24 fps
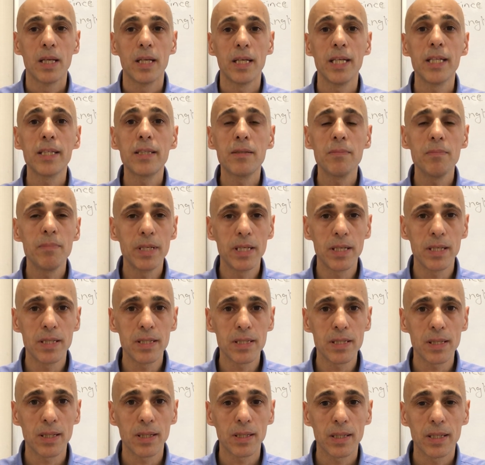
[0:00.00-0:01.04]
It
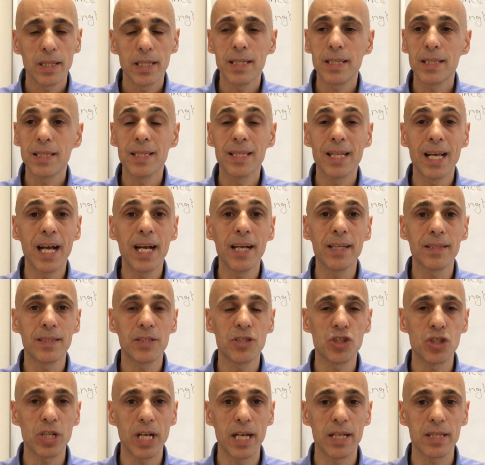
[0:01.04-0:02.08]
means it's
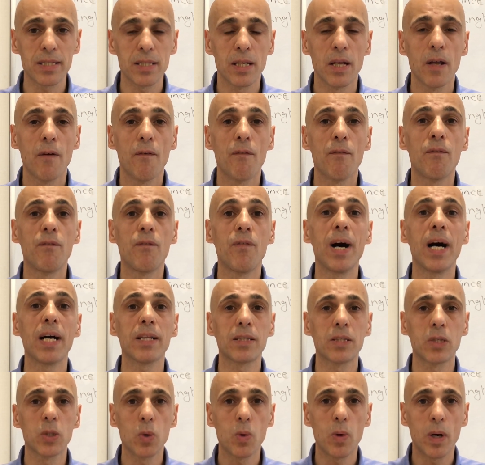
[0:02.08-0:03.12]
not just
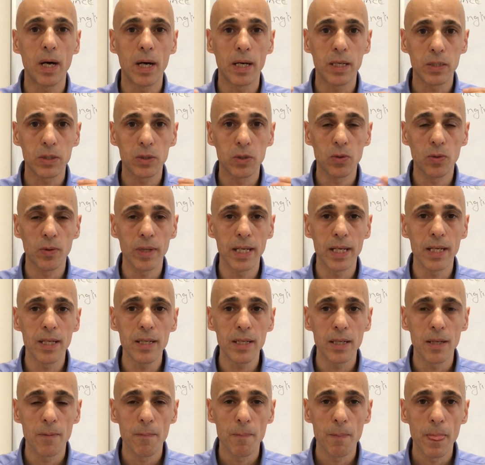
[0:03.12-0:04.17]
what you are
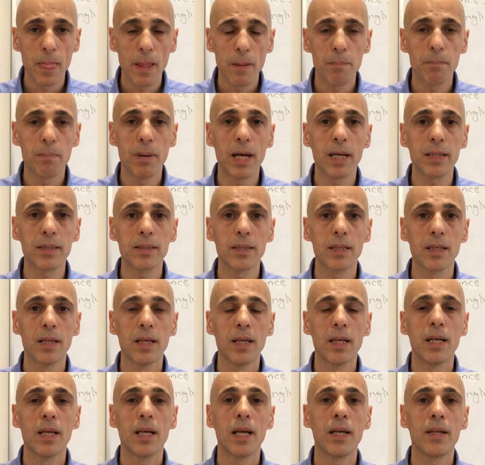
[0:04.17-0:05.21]
doing, but
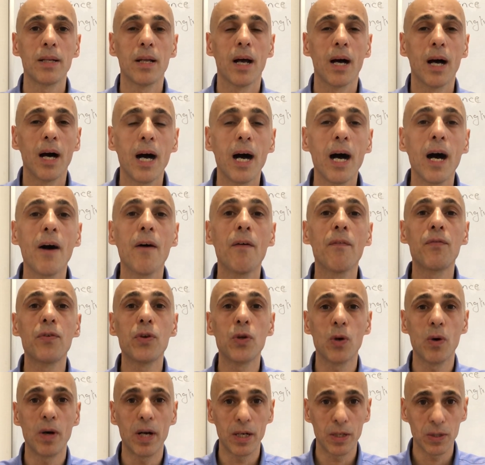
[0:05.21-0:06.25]
and how
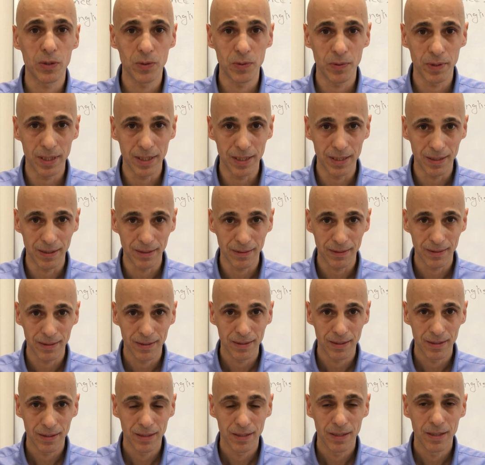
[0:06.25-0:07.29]
you are doing.
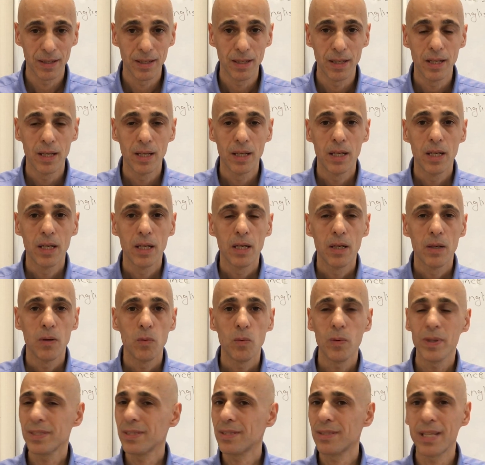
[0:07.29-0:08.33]

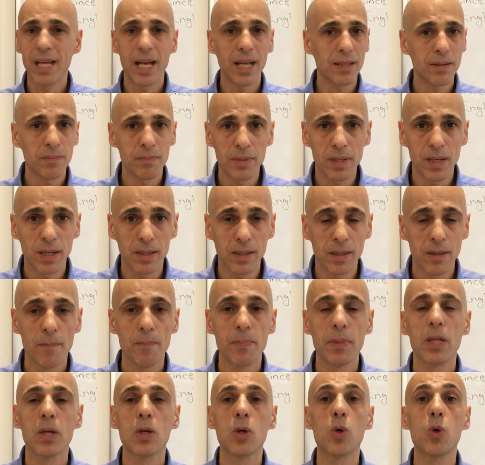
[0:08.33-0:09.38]
What's that mean?
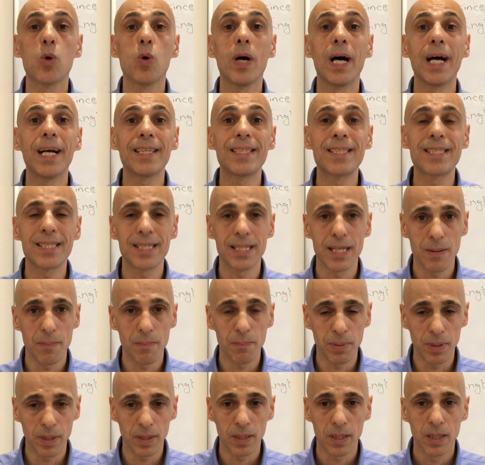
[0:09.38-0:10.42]
Quite
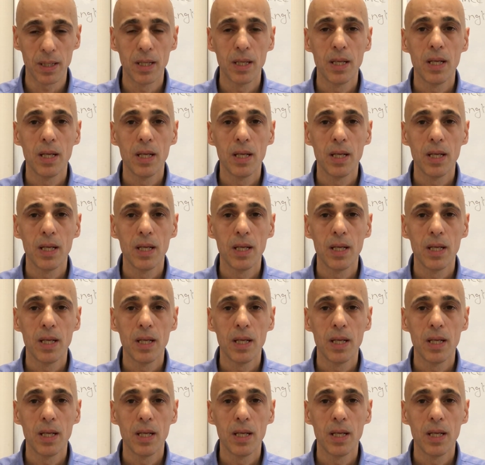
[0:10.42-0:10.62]
simple.